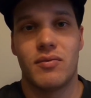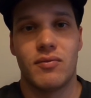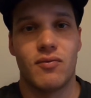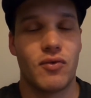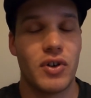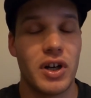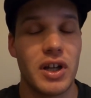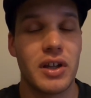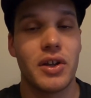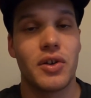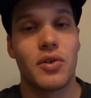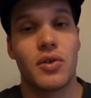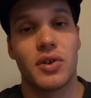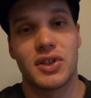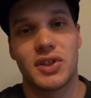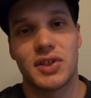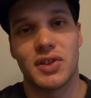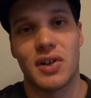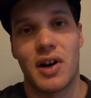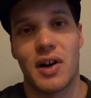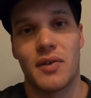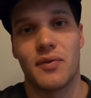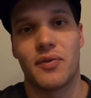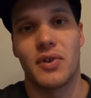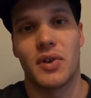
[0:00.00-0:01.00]
really good
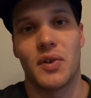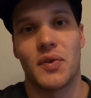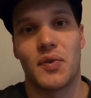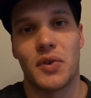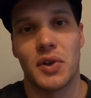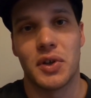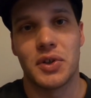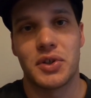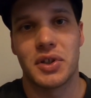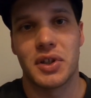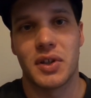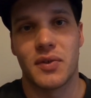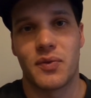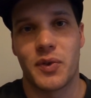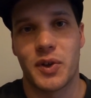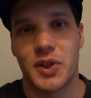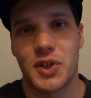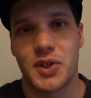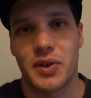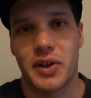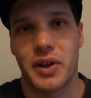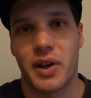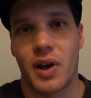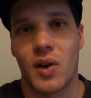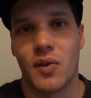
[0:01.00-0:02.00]
sign for the future of the
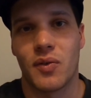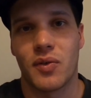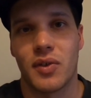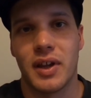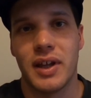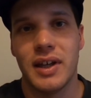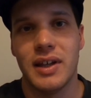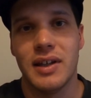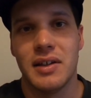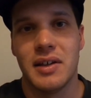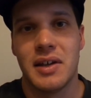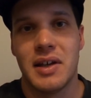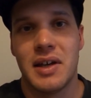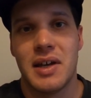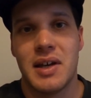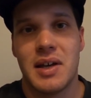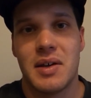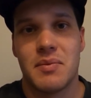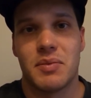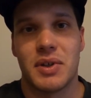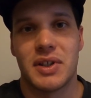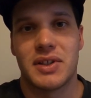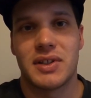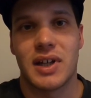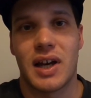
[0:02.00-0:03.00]
fishery, hopefully.
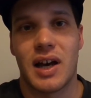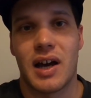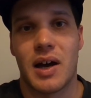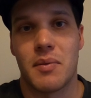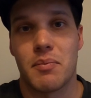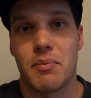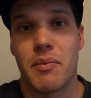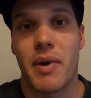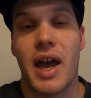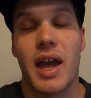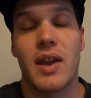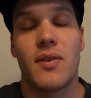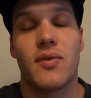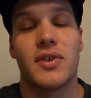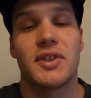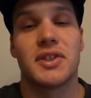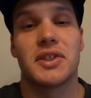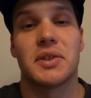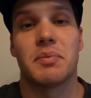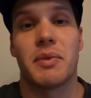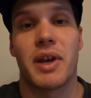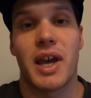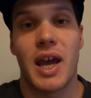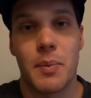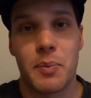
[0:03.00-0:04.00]
But made for
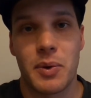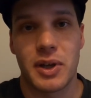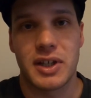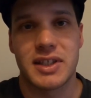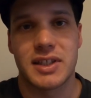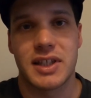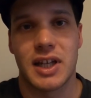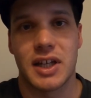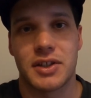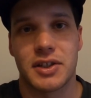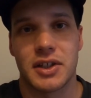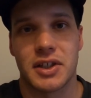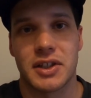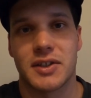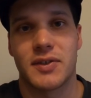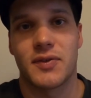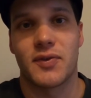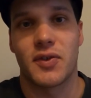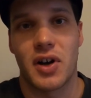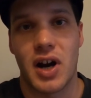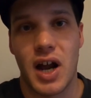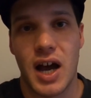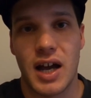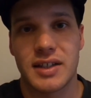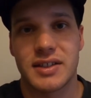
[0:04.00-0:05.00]
some epic sessions
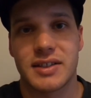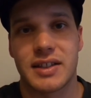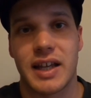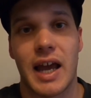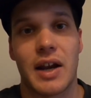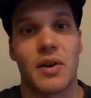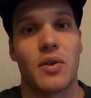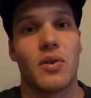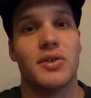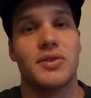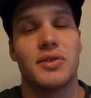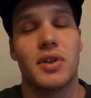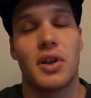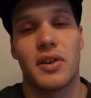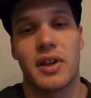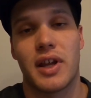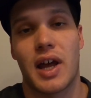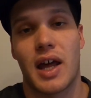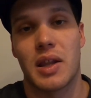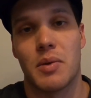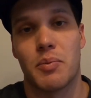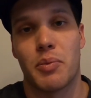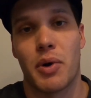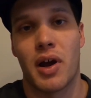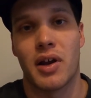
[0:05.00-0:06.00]
for us and also the
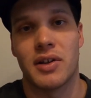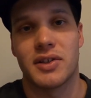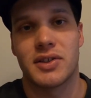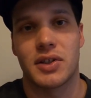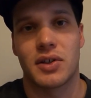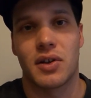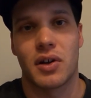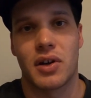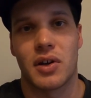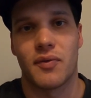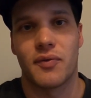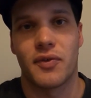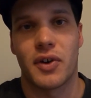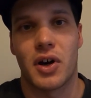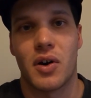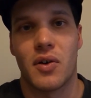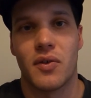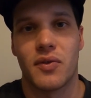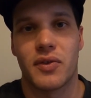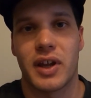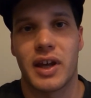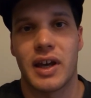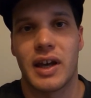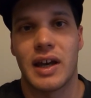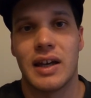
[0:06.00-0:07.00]
other boats that got
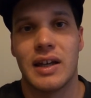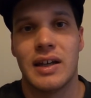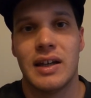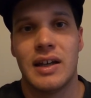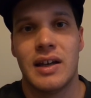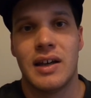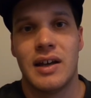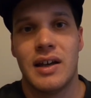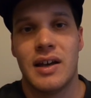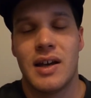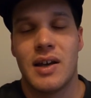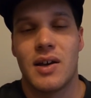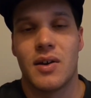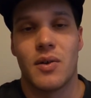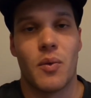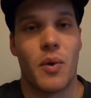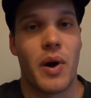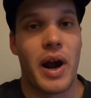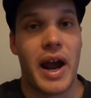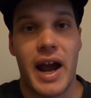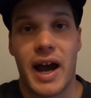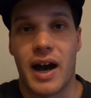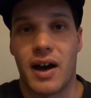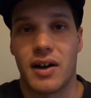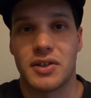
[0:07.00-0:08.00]
involved there.
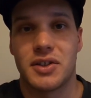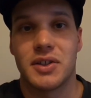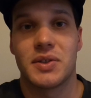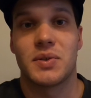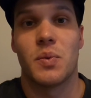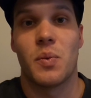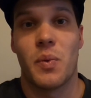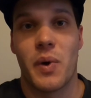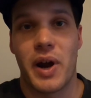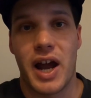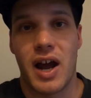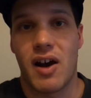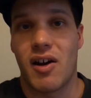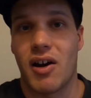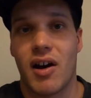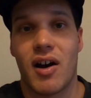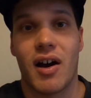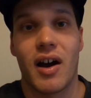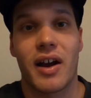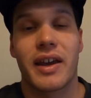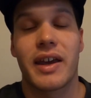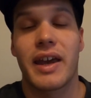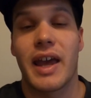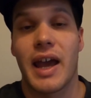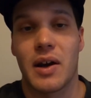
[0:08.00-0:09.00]
Wow, just wow.
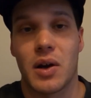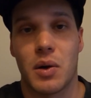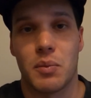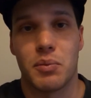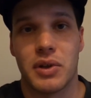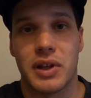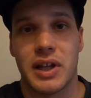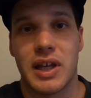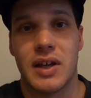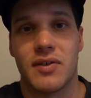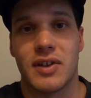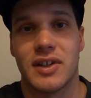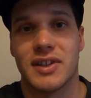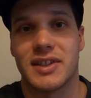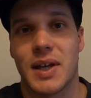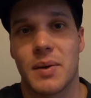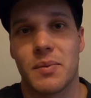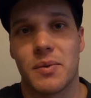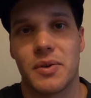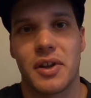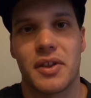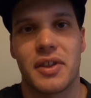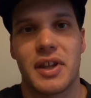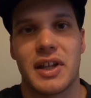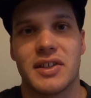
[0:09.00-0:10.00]
I cannot believe it. Some
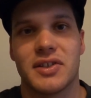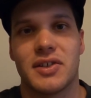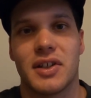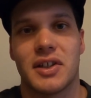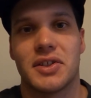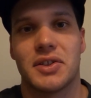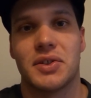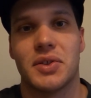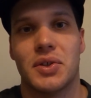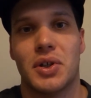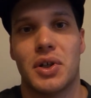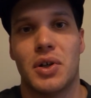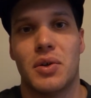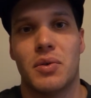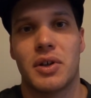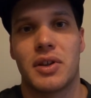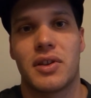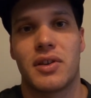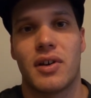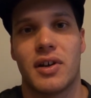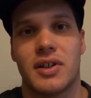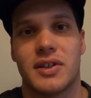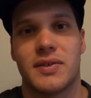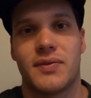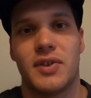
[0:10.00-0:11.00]
of the things I saw with
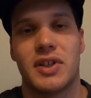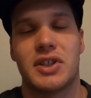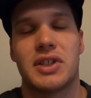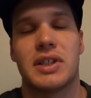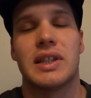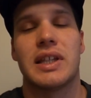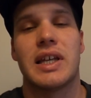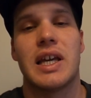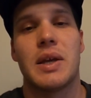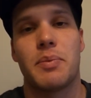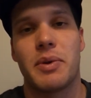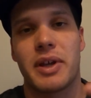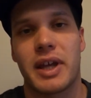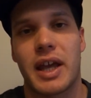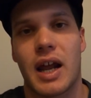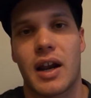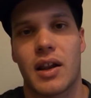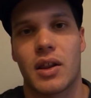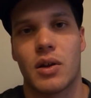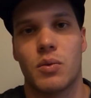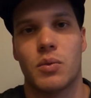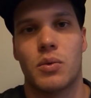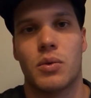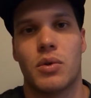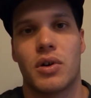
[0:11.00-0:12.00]
those fish leaping out
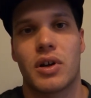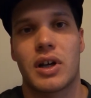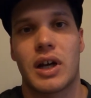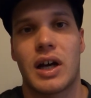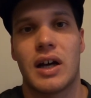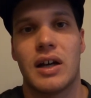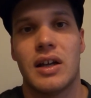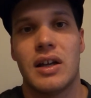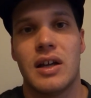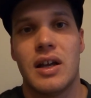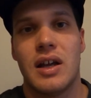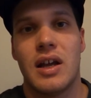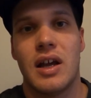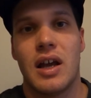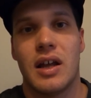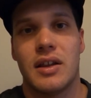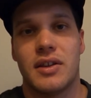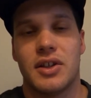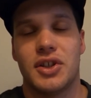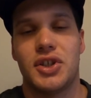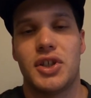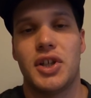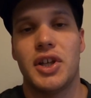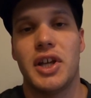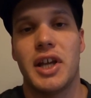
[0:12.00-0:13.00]
of the water,
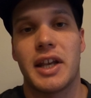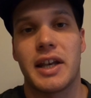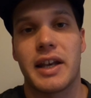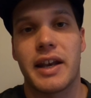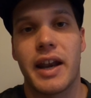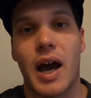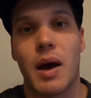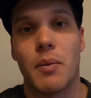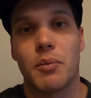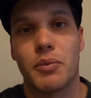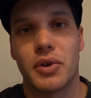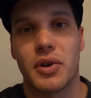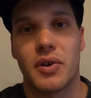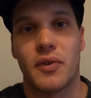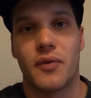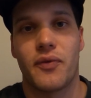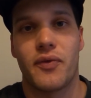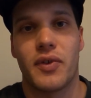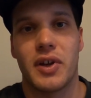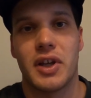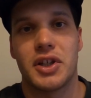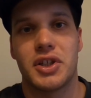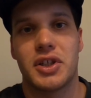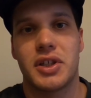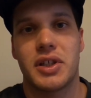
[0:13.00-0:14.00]
the sheer number of
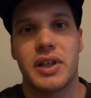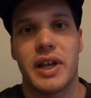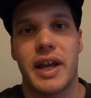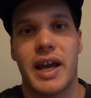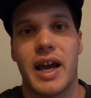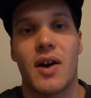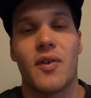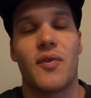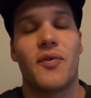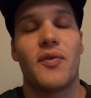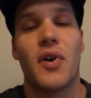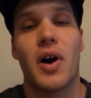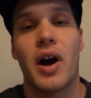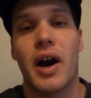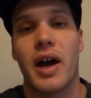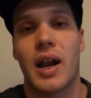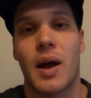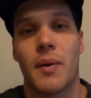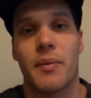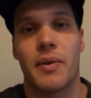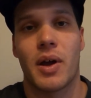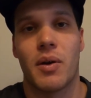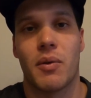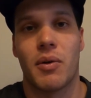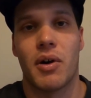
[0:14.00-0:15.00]
fish, how fired
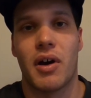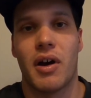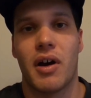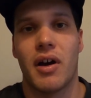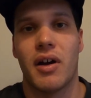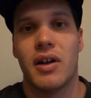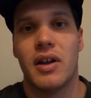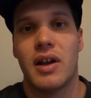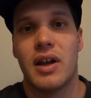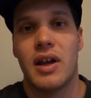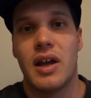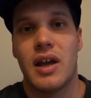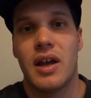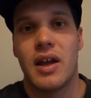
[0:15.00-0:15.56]
up they were,